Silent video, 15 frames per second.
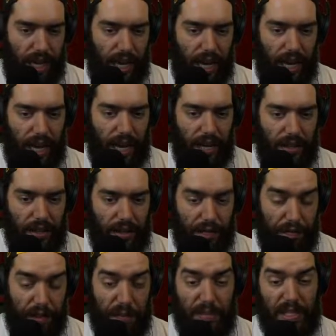The
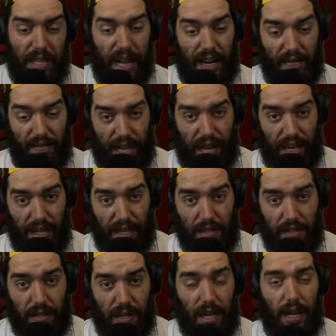flip side of that
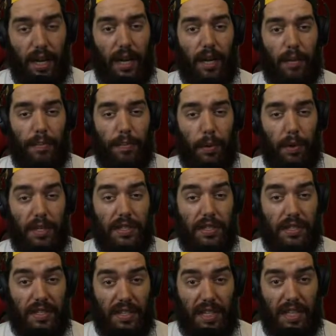is
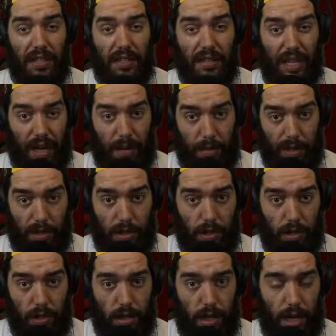poison skill damage
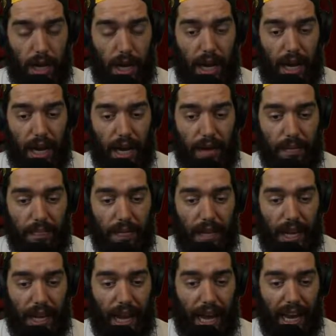
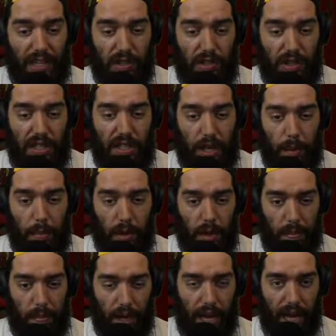actually double
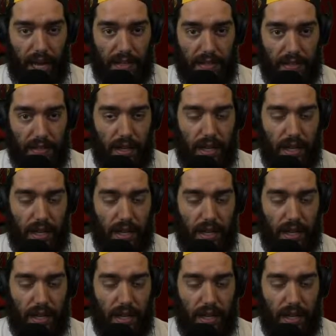applies.